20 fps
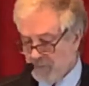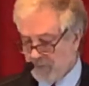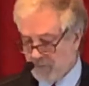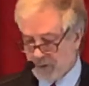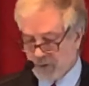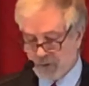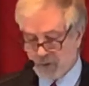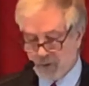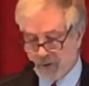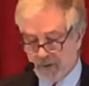to
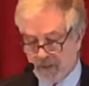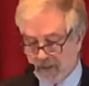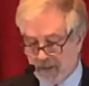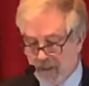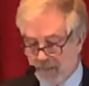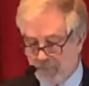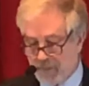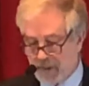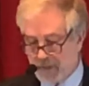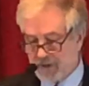join the
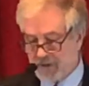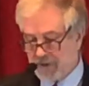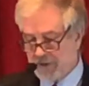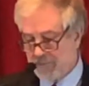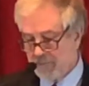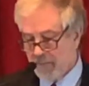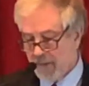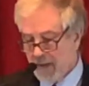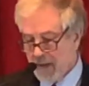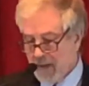Olympics,
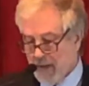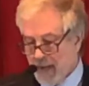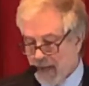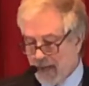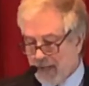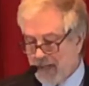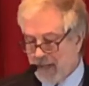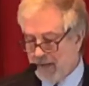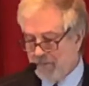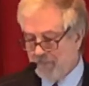
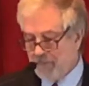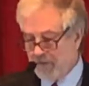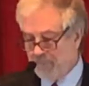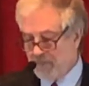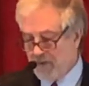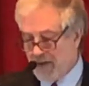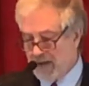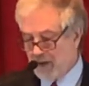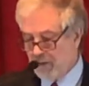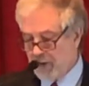and even
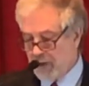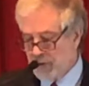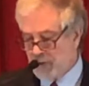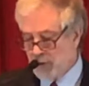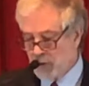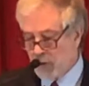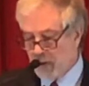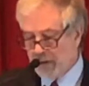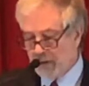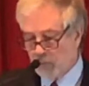filed a
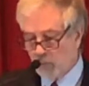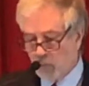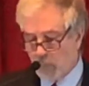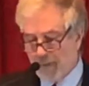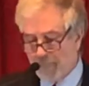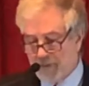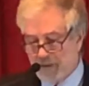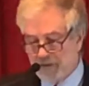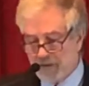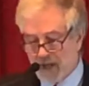joint
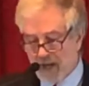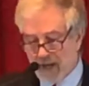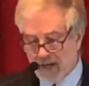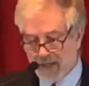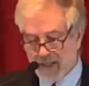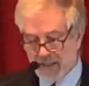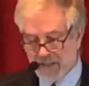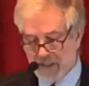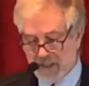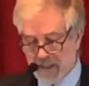women's
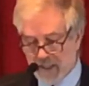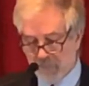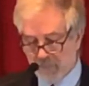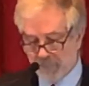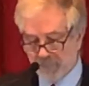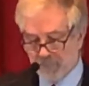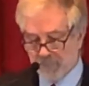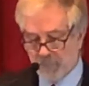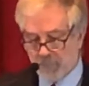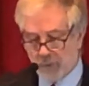hockey team
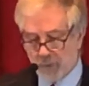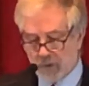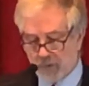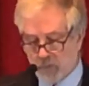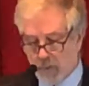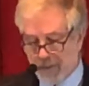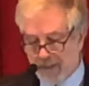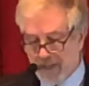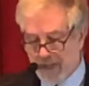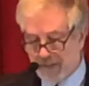for the
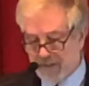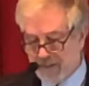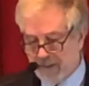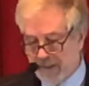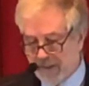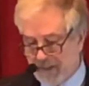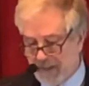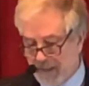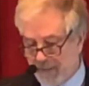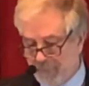
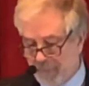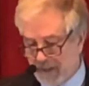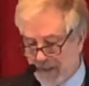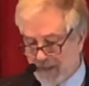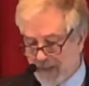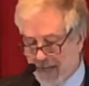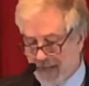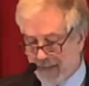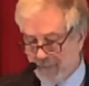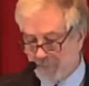2018 Olympic
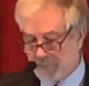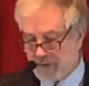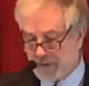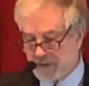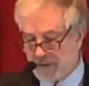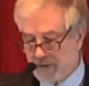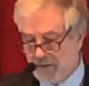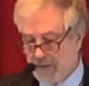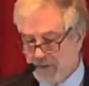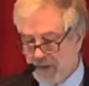
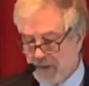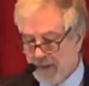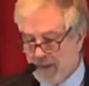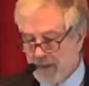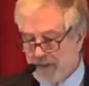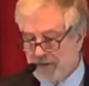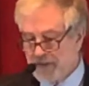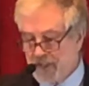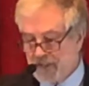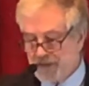Games.
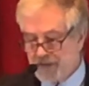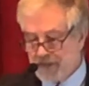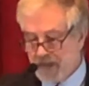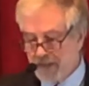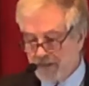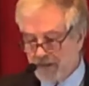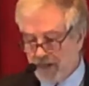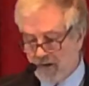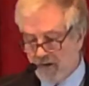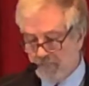Since
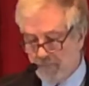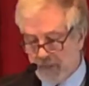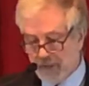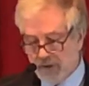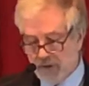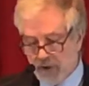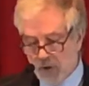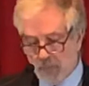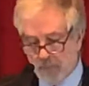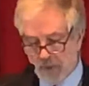then, there have
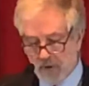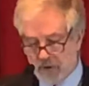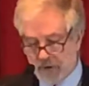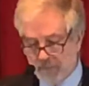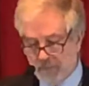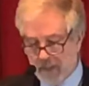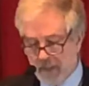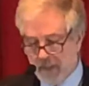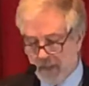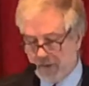been numerous
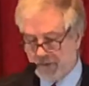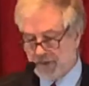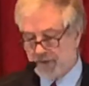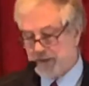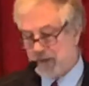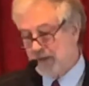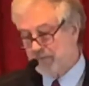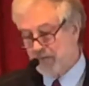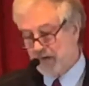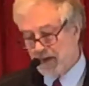meetings
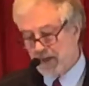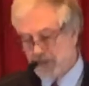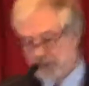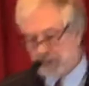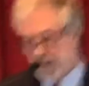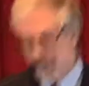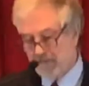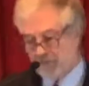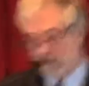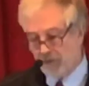at various
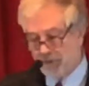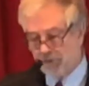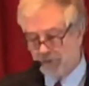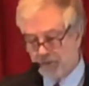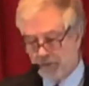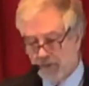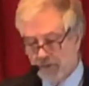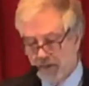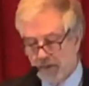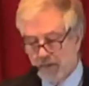levels
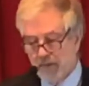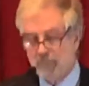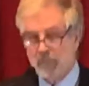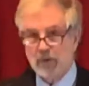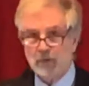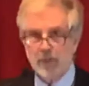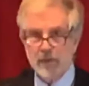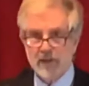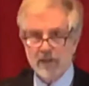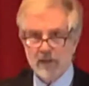
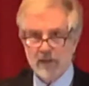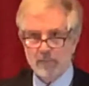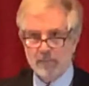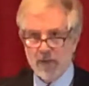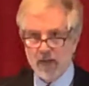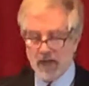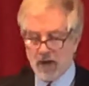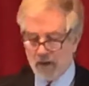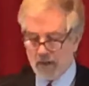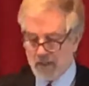between the
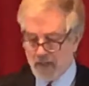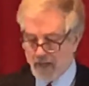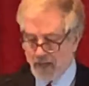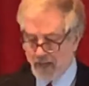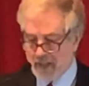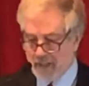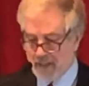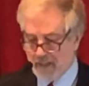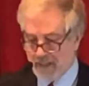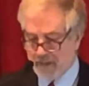
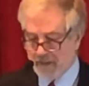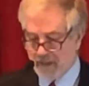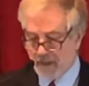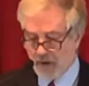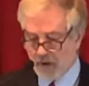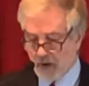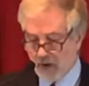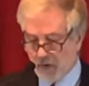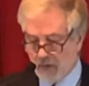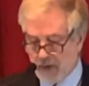DPRK and the
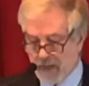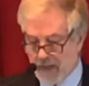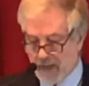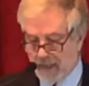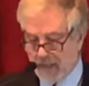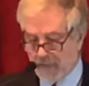ROK,